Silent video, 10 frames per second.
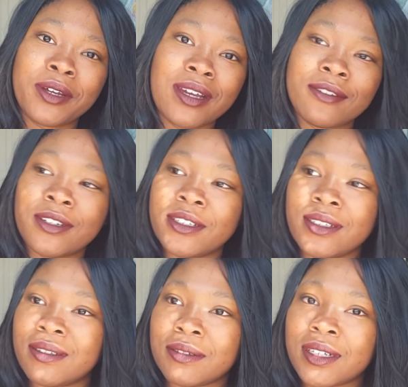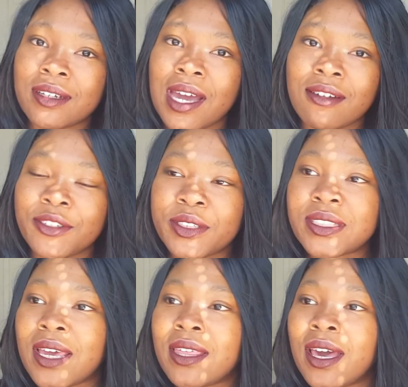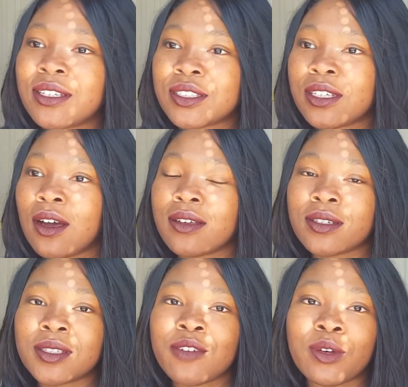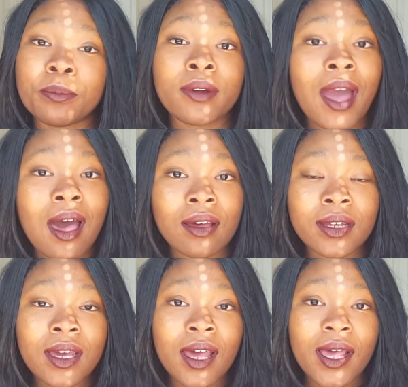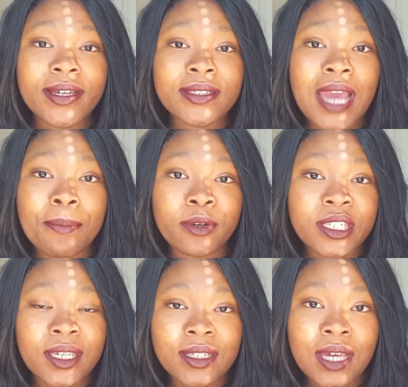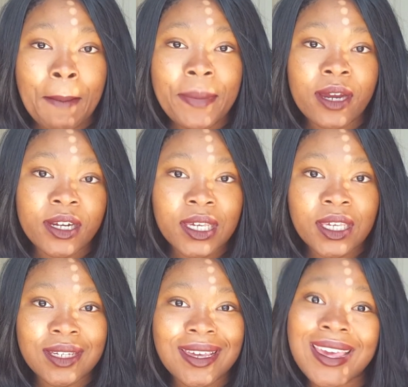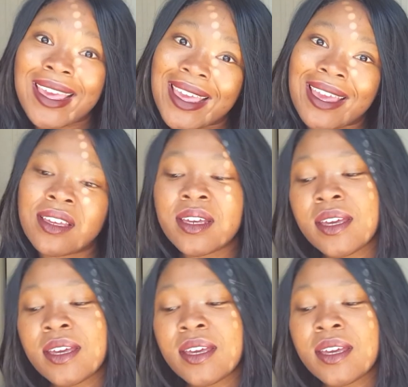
whatever, however you say that. She calls herself a proud Gaprican American.